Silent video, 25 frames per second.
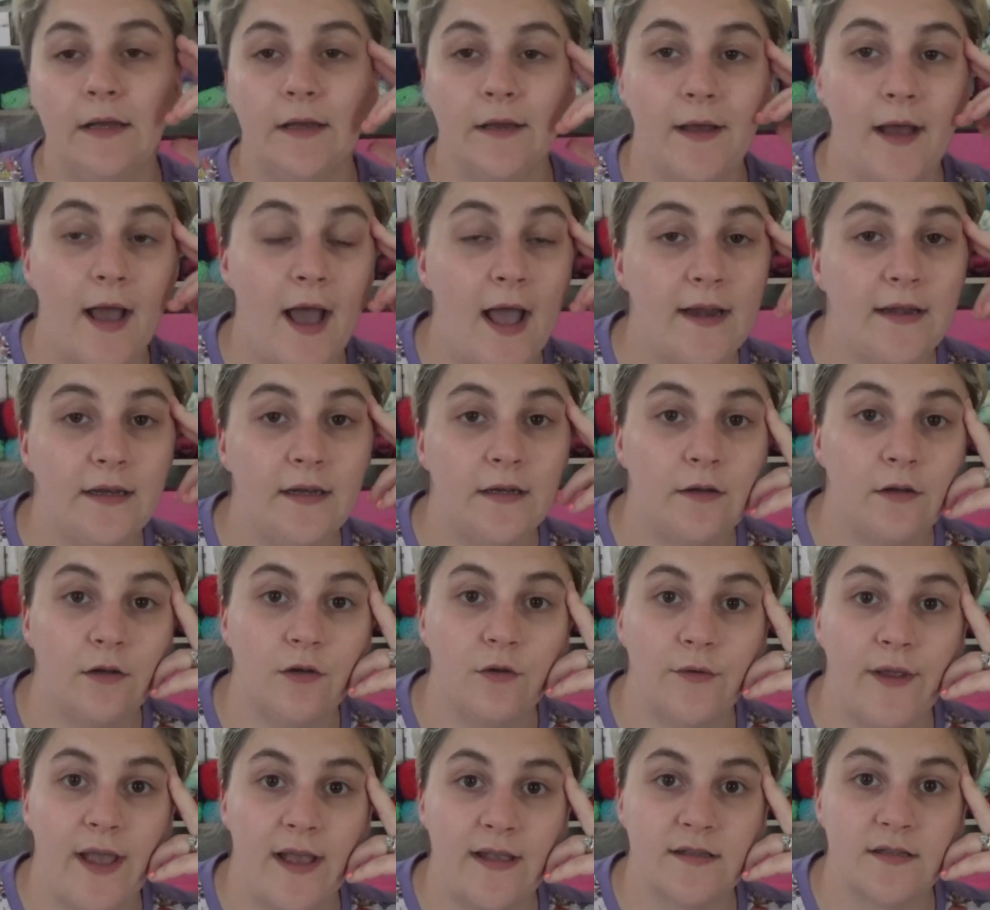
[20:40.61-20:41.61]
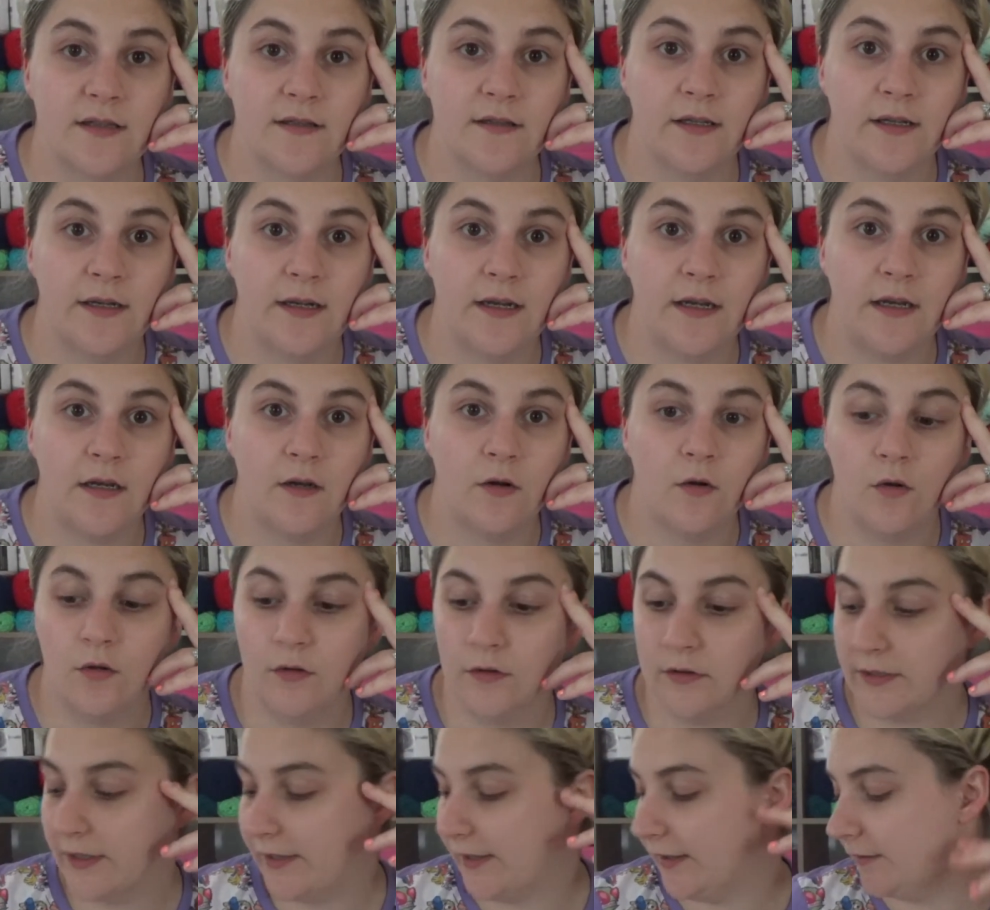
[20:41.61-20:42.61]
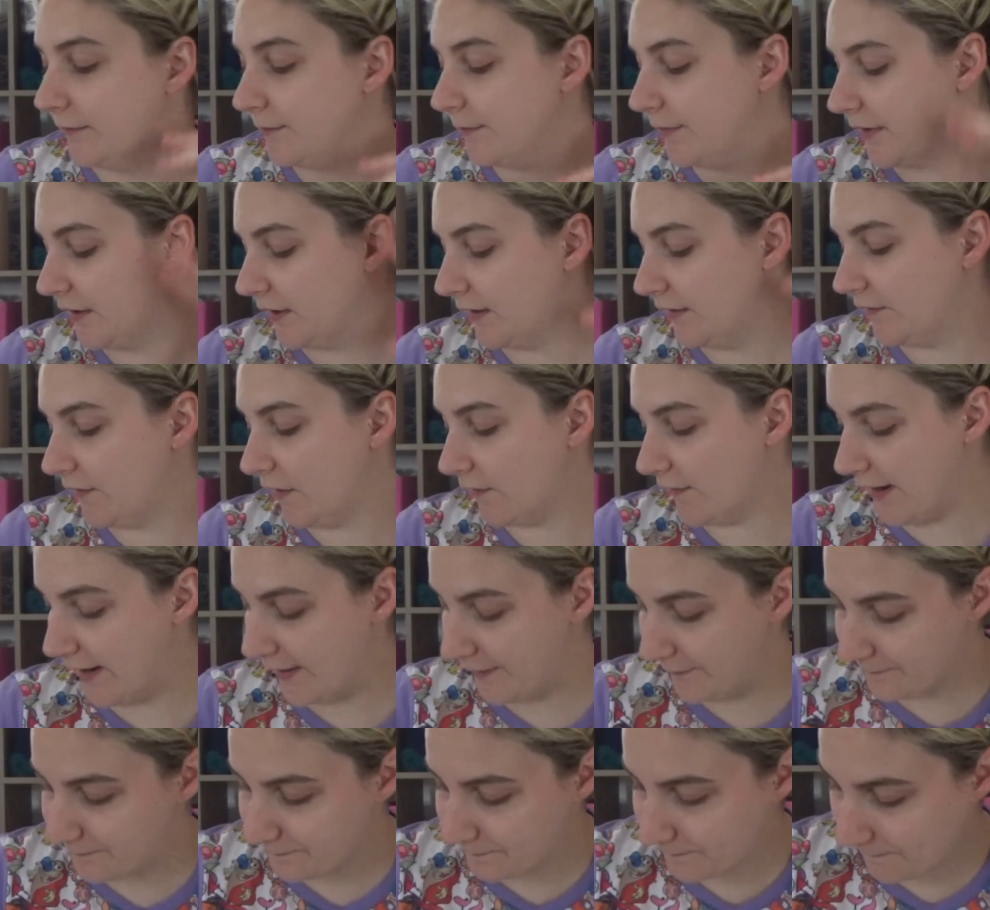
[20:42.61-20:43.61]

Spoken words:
I need a new cast on, like I need a hole in the head, but it's alright.